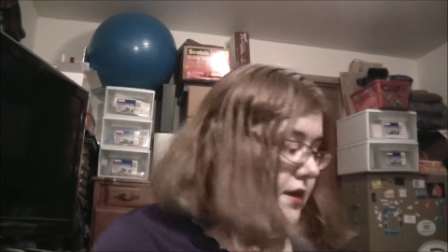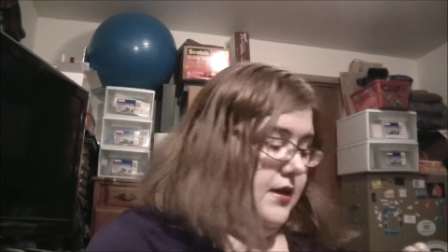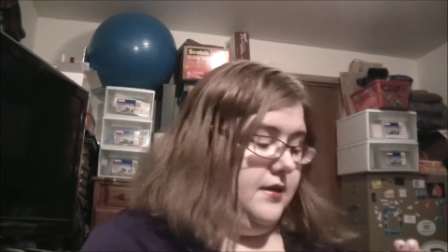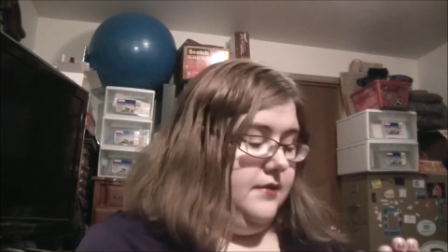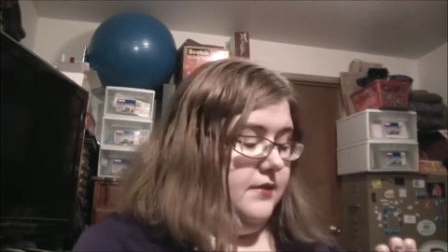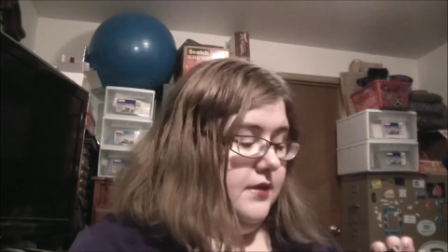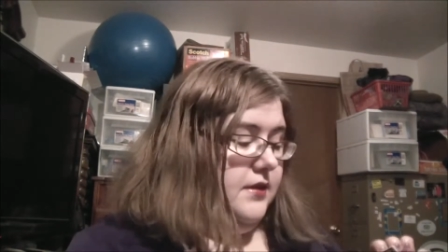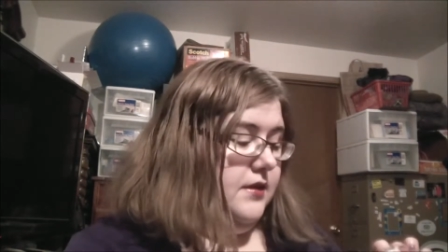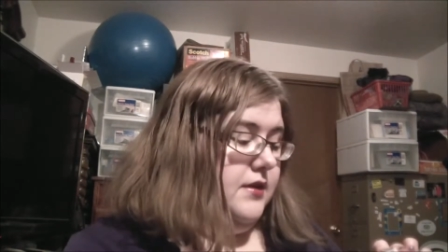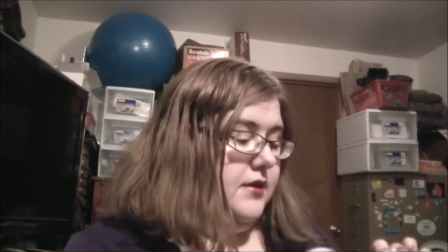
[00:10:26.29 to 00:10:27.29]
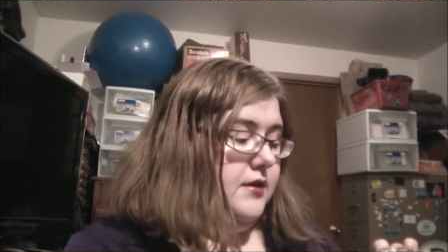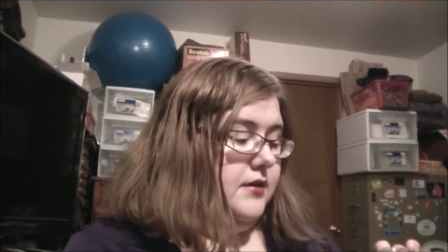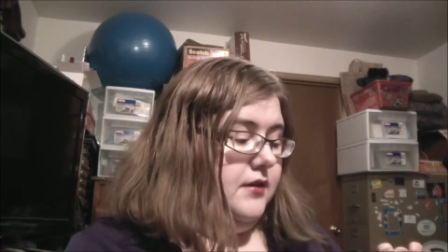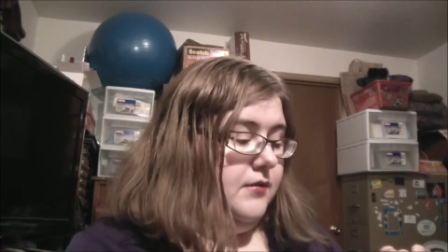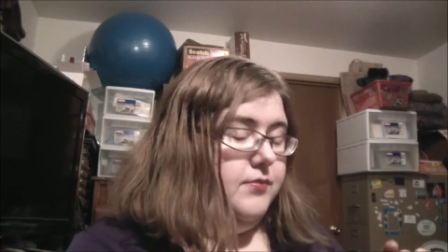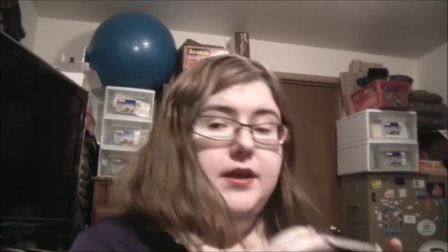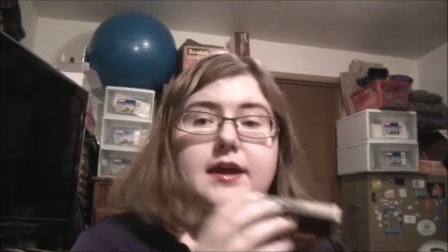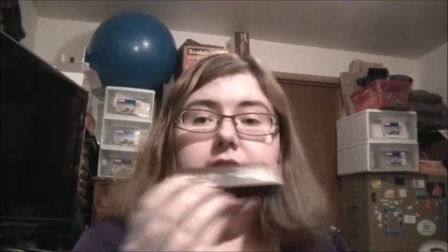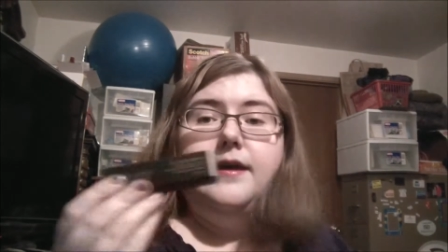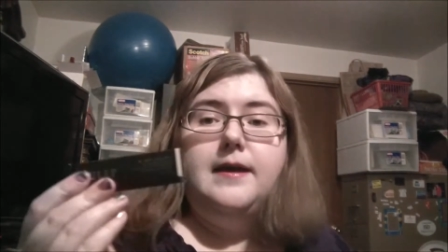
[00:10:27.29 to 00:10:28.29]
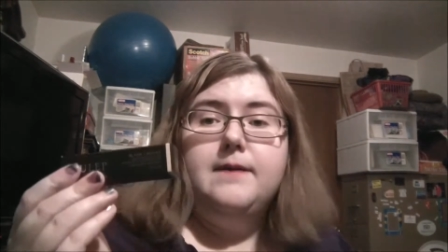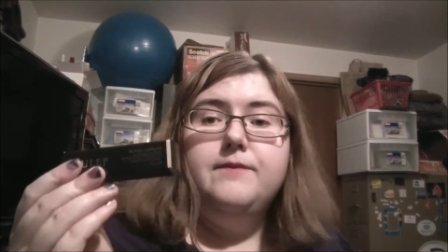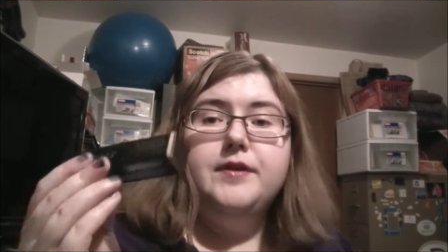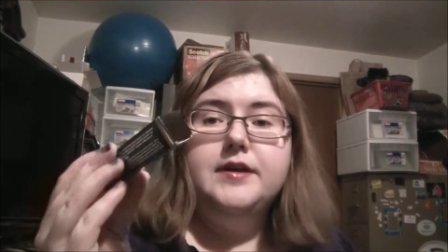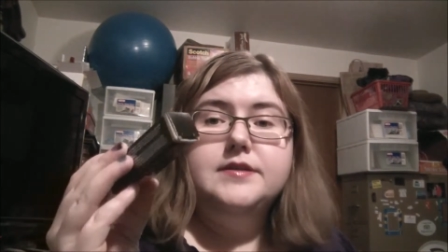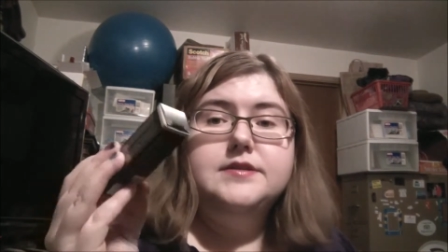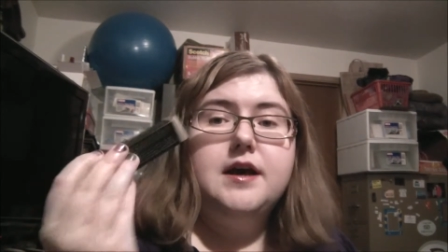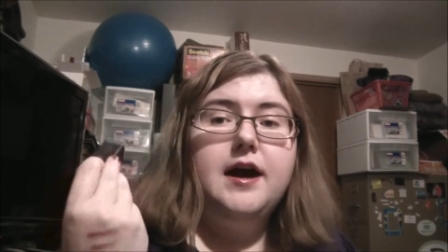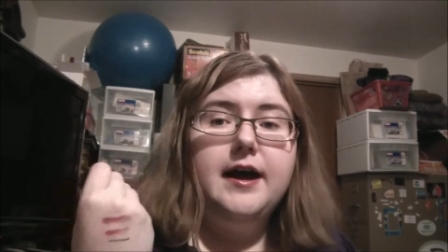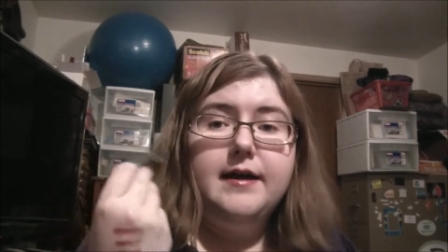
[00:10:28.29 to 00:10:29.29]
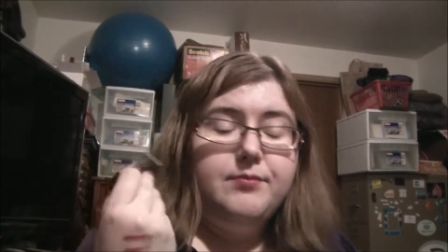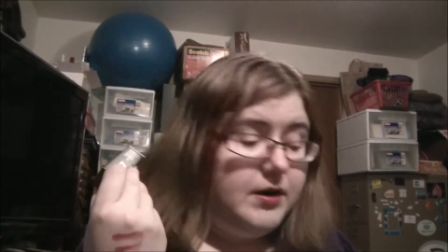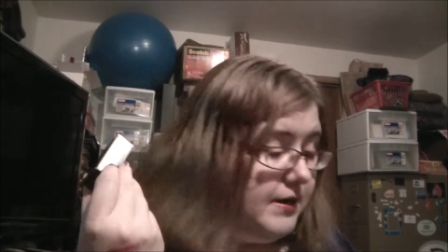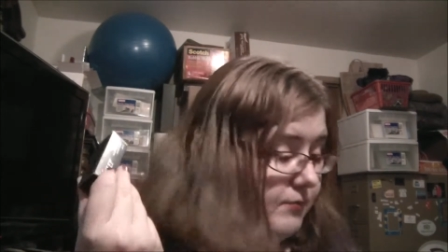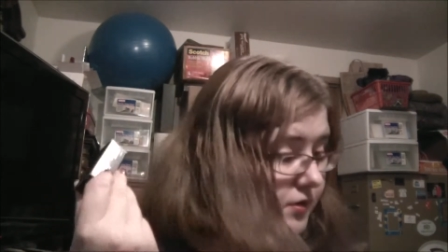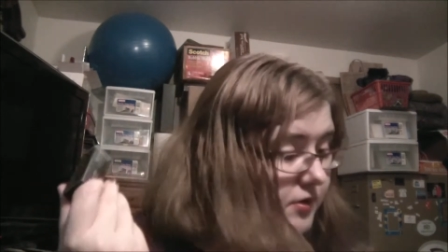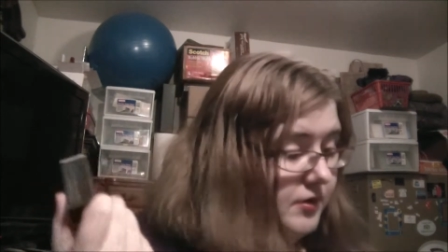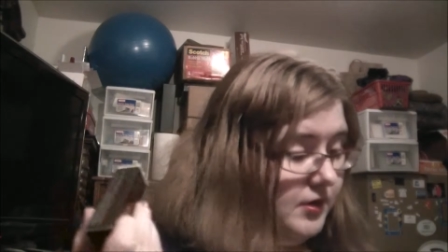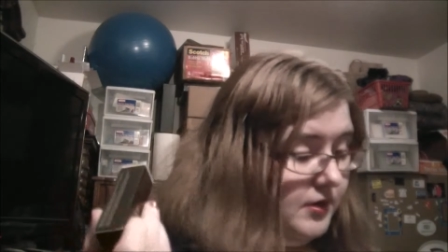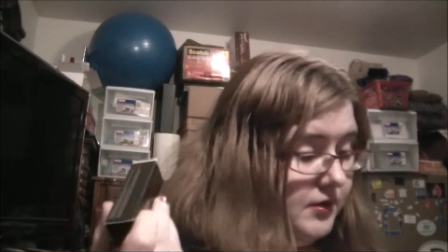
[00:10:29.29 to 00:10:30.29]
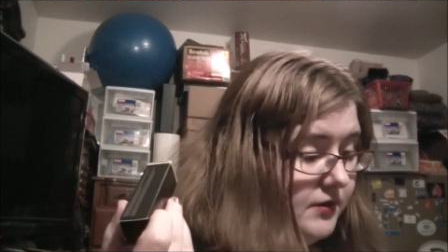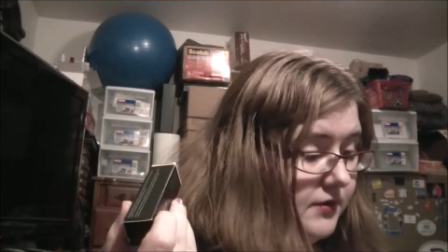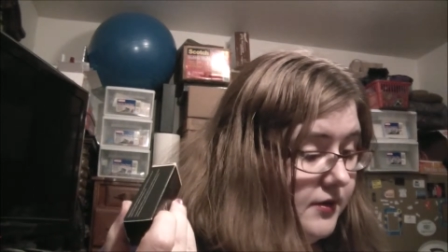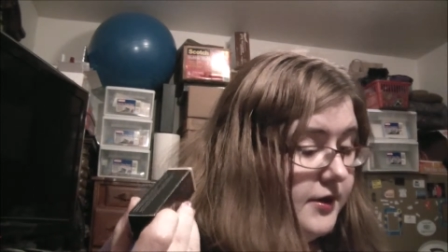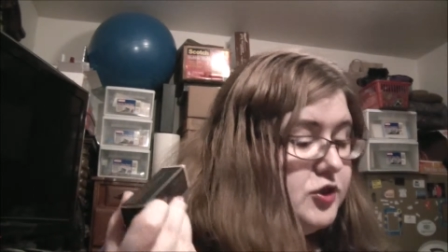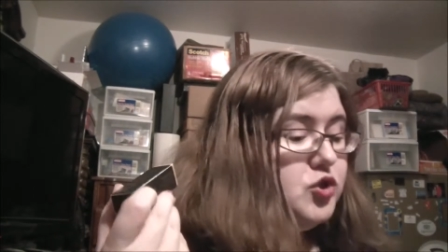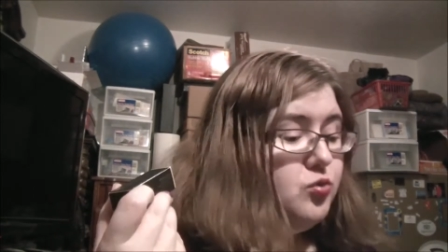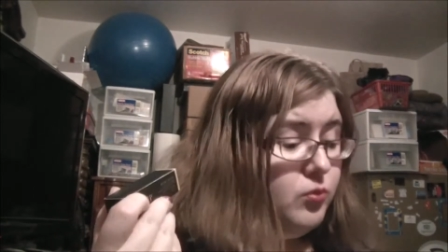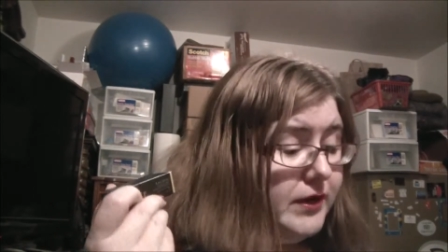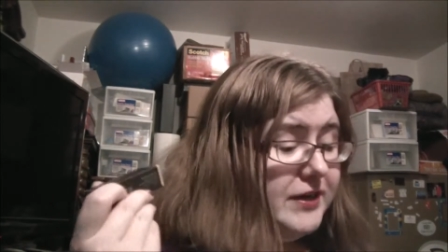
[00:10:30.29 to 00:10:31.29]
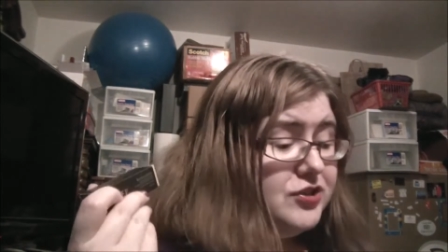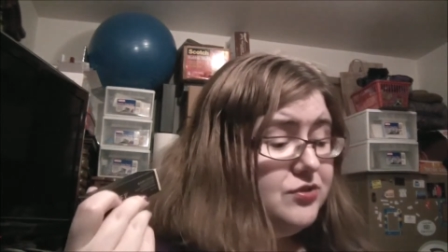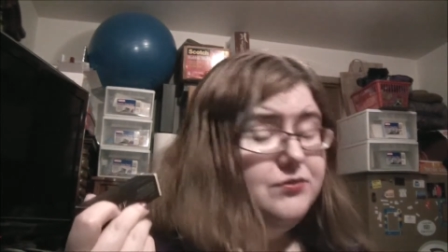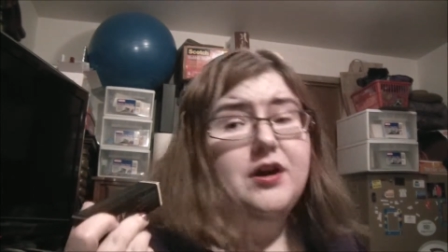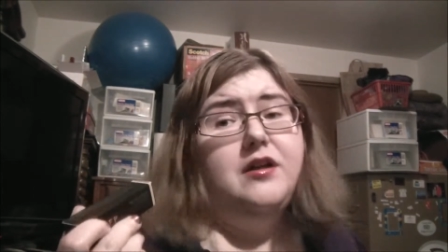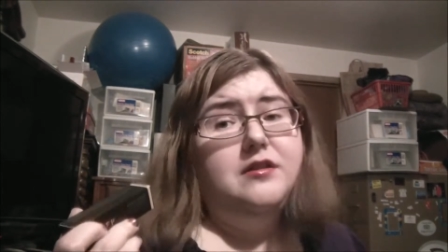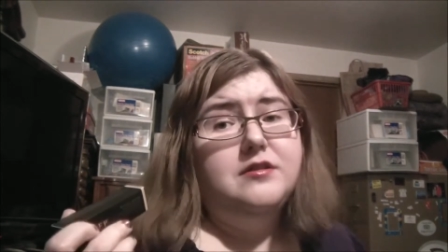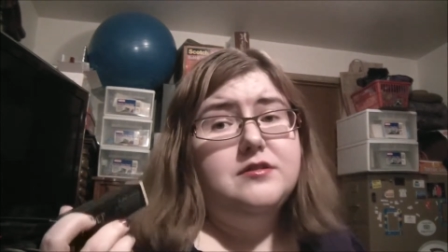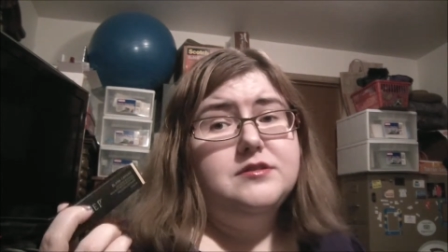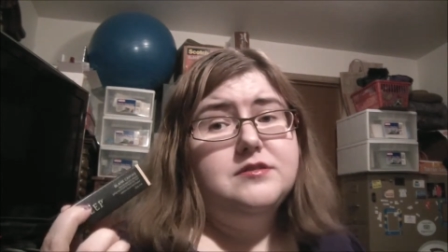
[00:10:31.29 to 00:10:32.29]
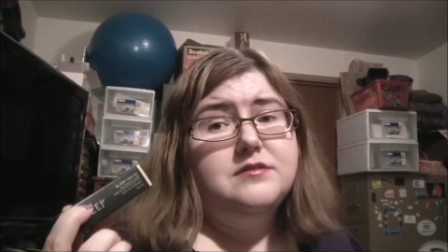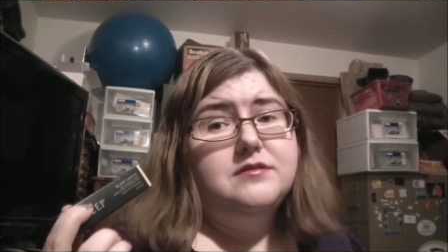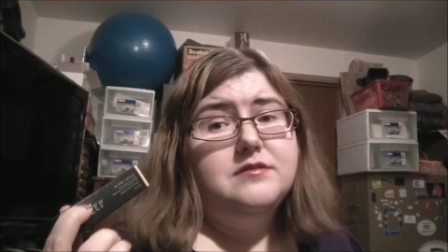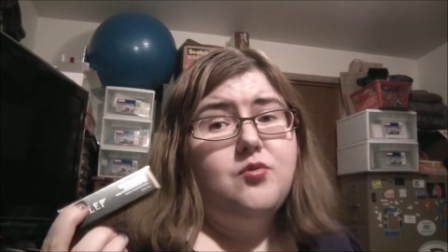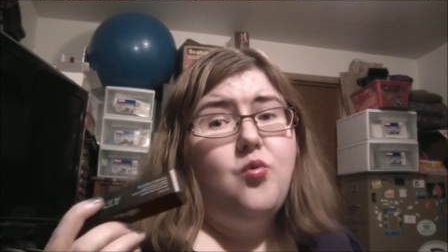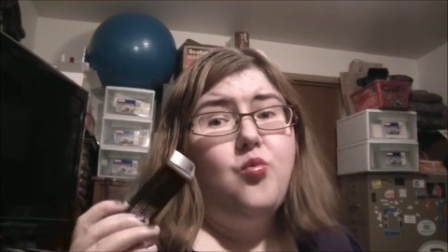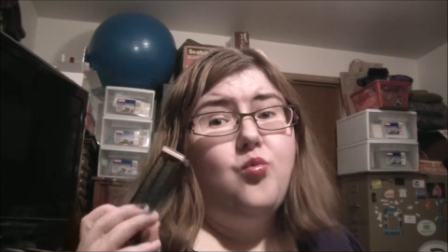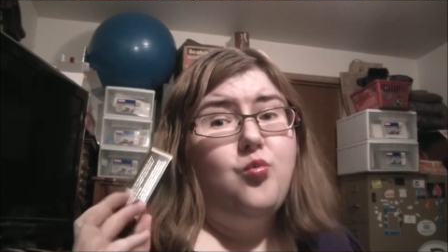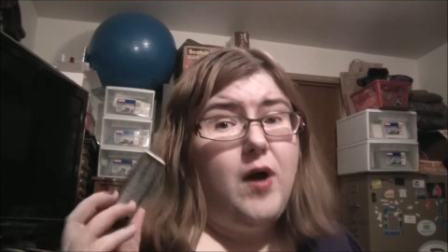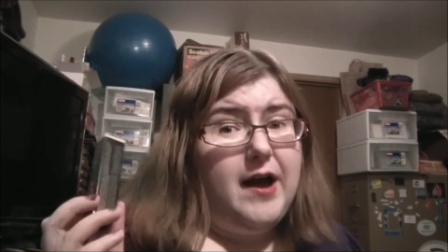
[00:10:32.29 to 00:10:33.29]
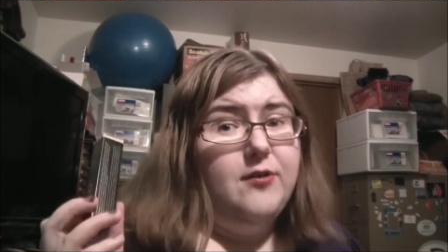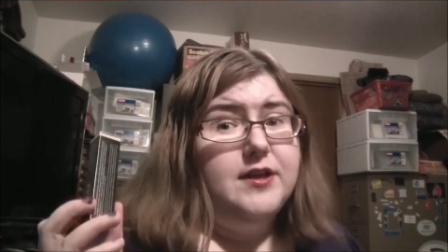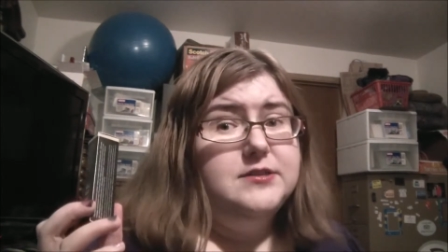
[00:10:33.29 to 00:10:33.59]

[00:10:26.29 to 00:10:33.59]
and the blank canvas eye primer is $22. Wow,